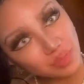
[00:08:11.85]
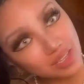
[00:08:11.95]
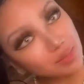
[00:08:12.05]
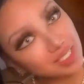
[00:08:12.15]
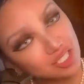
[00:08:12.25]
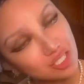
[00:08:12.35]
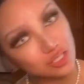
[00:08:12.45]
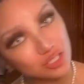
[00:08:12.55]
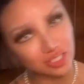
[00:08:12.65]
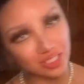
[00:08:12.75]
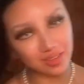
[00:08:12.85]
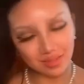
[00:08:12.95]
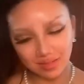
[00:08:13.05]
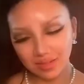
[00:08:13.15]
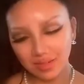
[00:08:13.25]
them at Dollar Tree.
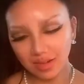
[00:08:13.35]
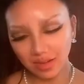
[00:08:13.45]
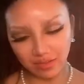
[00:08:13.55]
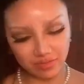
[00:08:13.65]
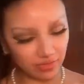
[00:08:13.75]
Love.